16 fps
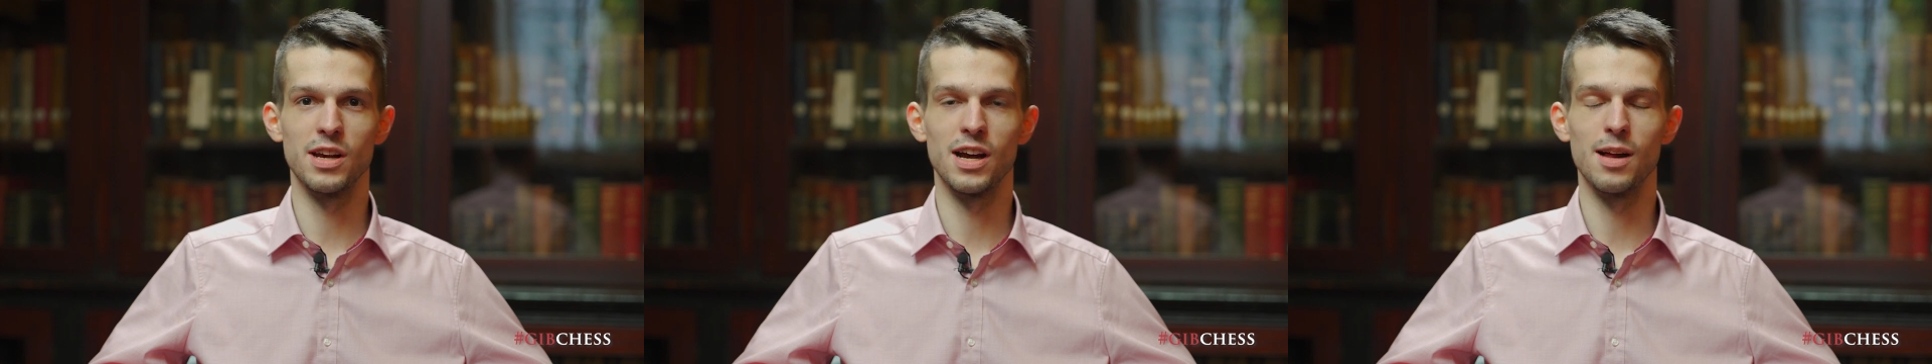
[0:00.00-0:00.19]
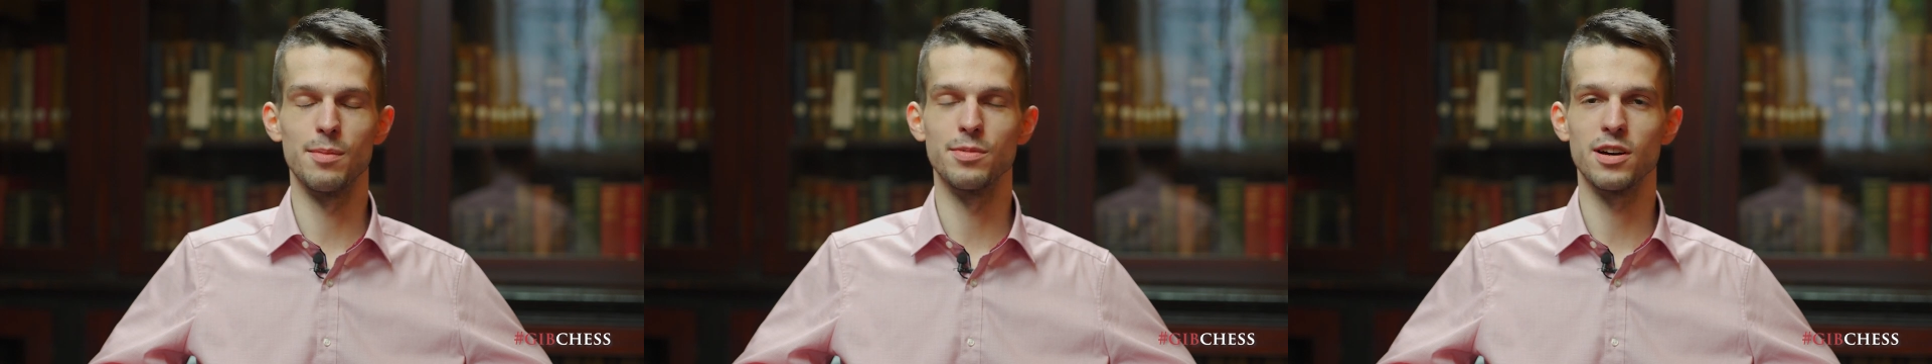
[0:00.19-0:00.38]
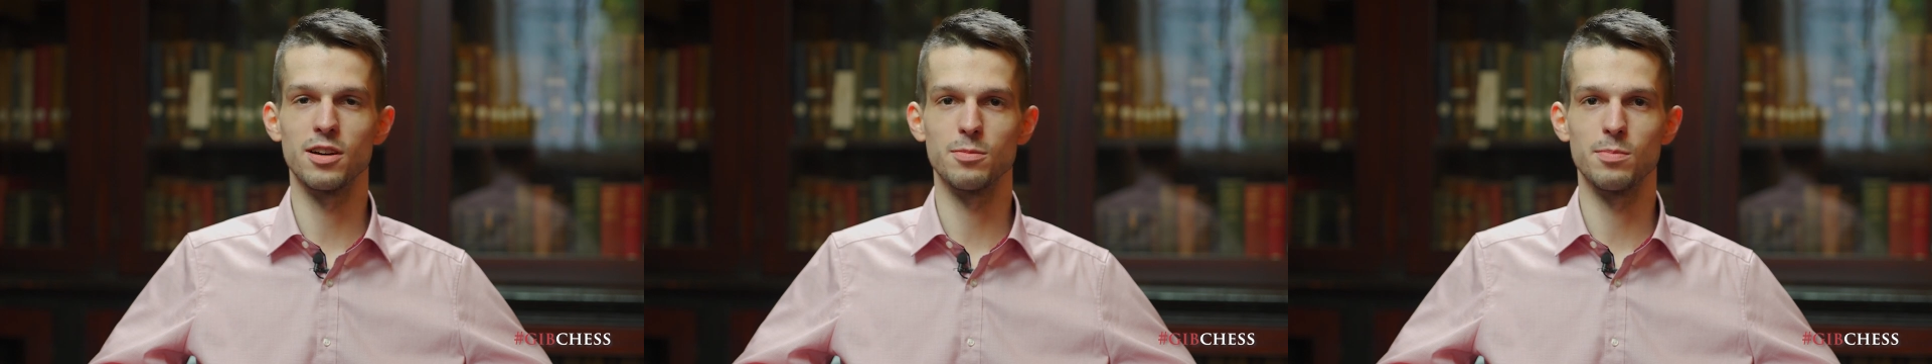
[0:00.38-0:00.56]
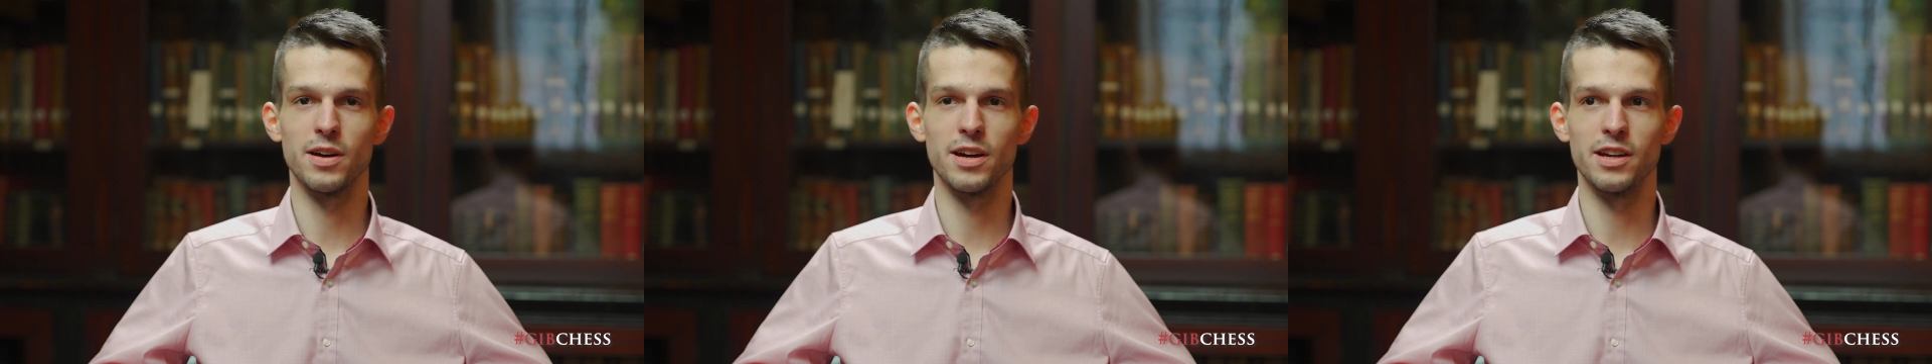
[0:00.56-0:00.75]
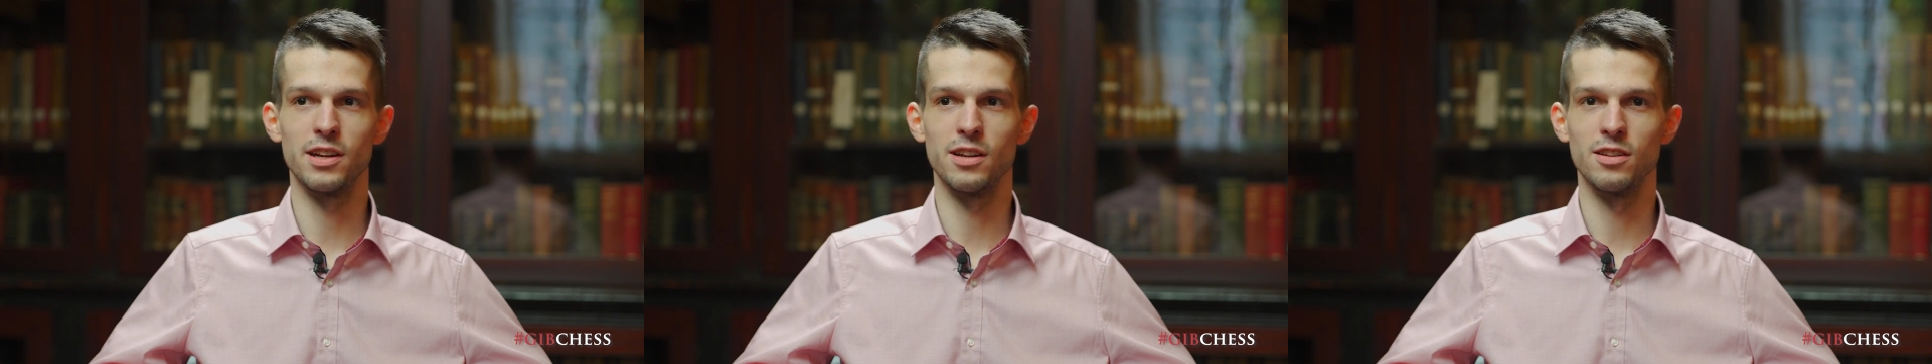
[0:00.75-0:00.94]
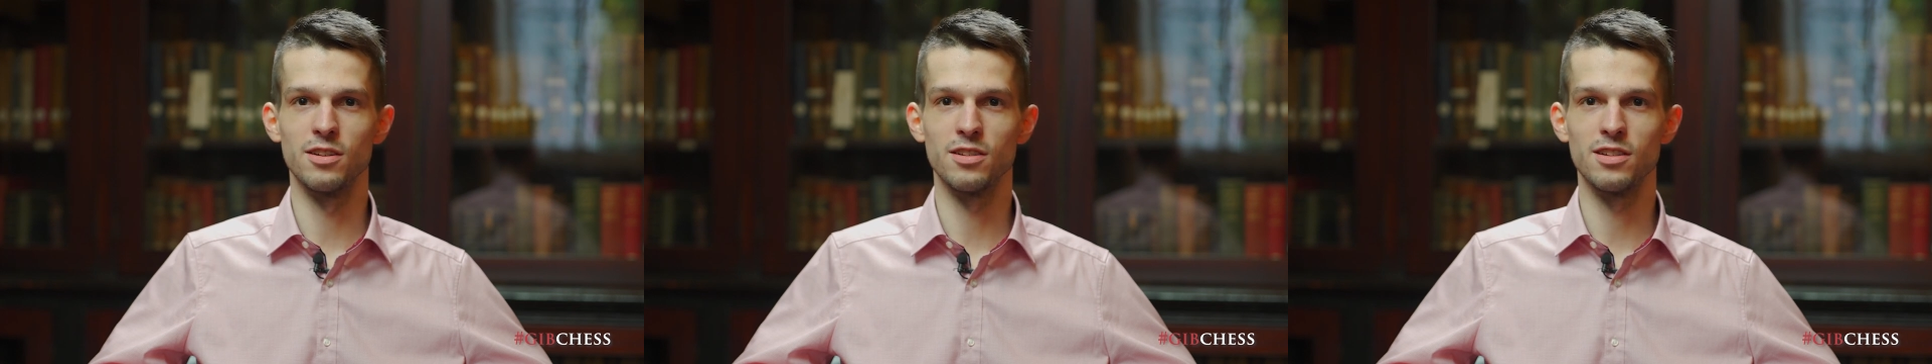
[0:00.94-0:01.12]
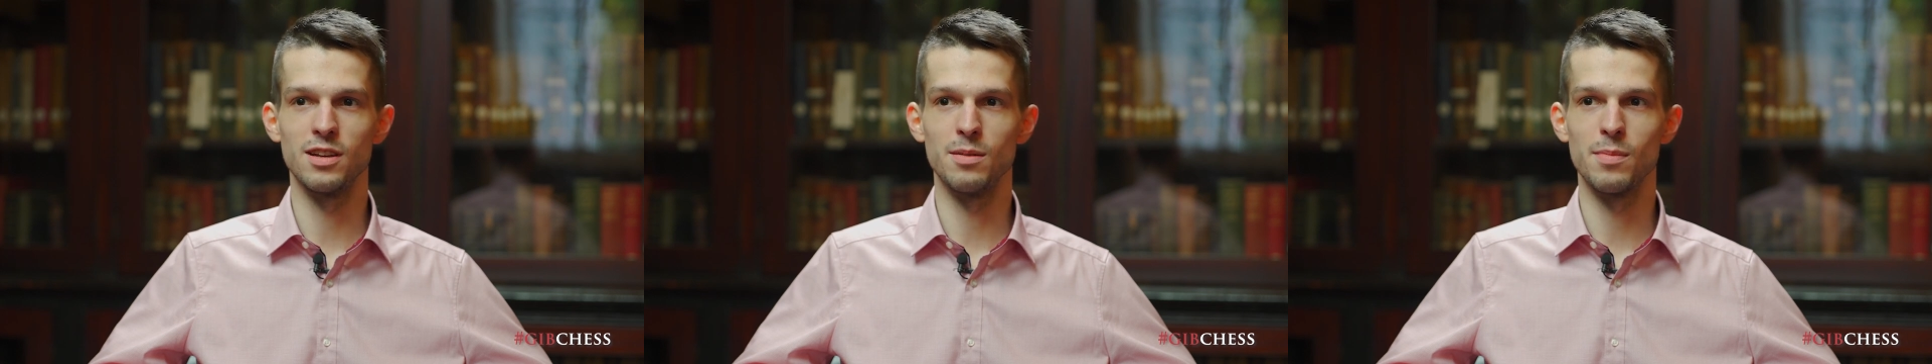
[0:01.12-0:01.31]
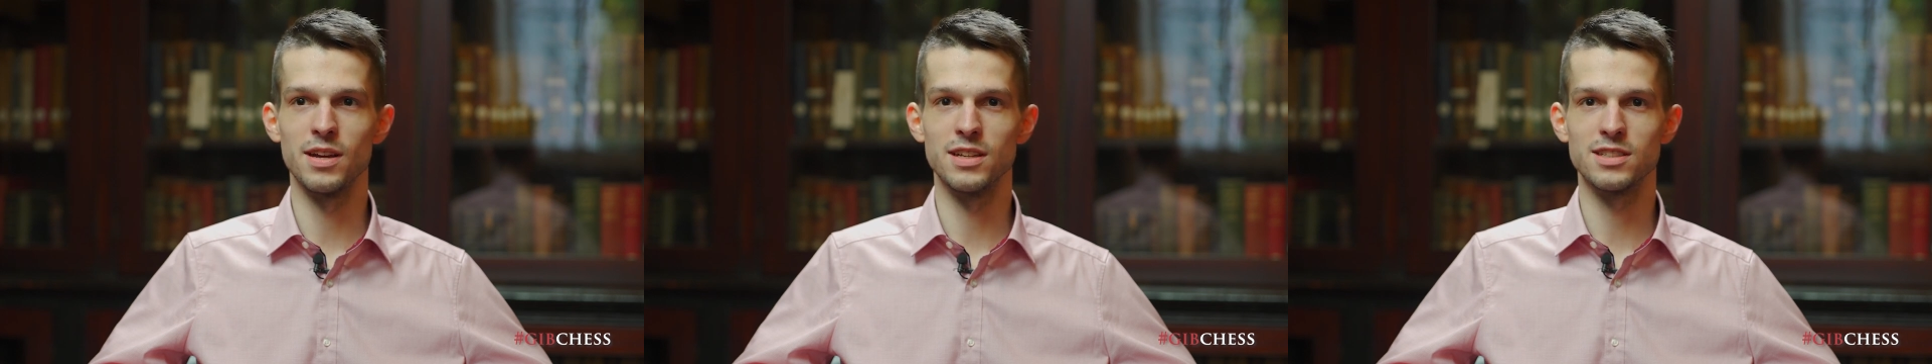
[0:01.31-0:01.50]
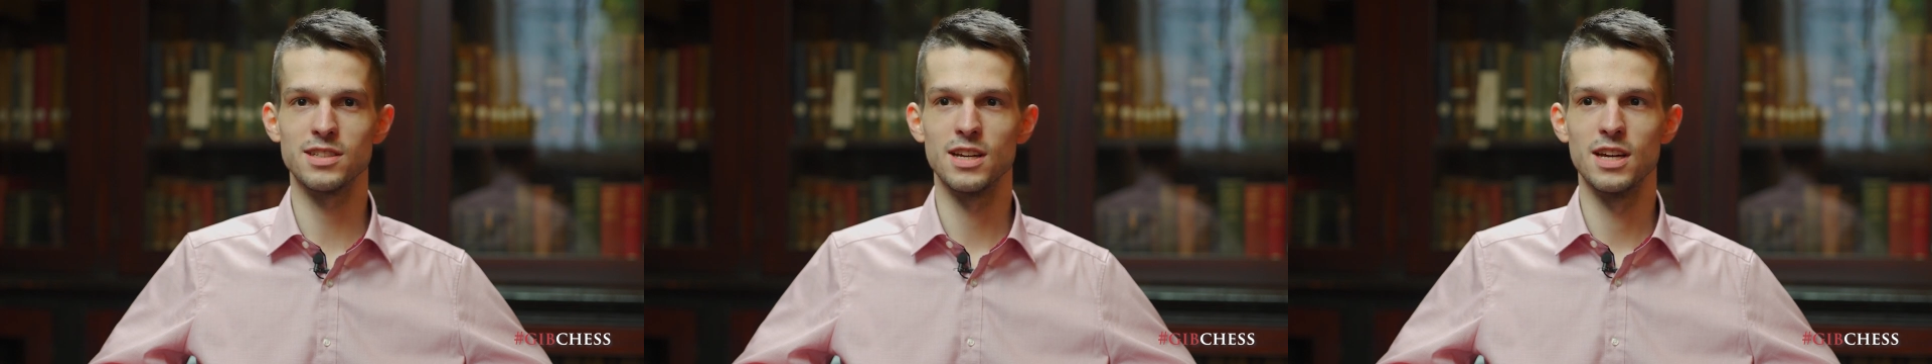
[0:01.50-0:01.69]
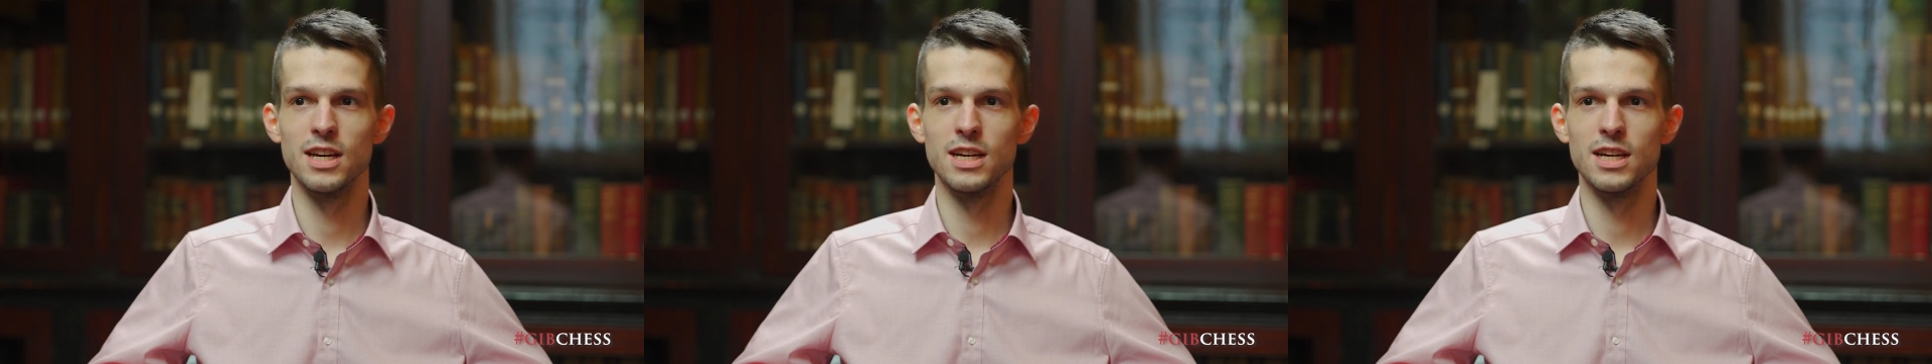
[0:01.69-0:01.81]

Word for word: helped out by the teammates.